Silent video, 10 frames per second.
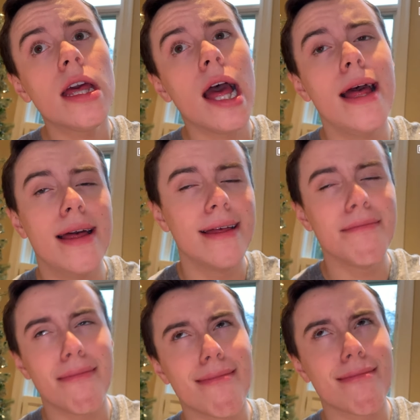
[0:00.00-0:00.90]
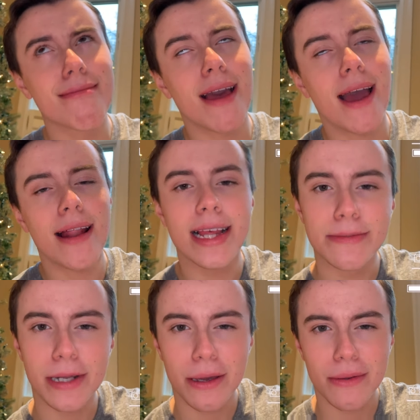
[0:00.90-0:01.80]
I had a lisp
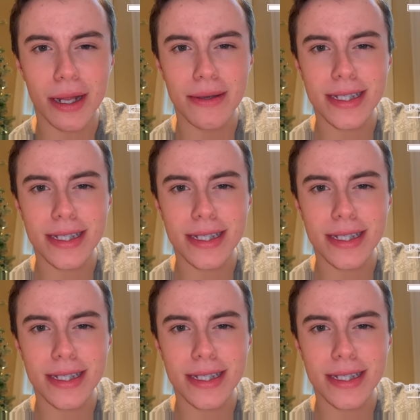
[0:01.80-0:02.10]
up when I was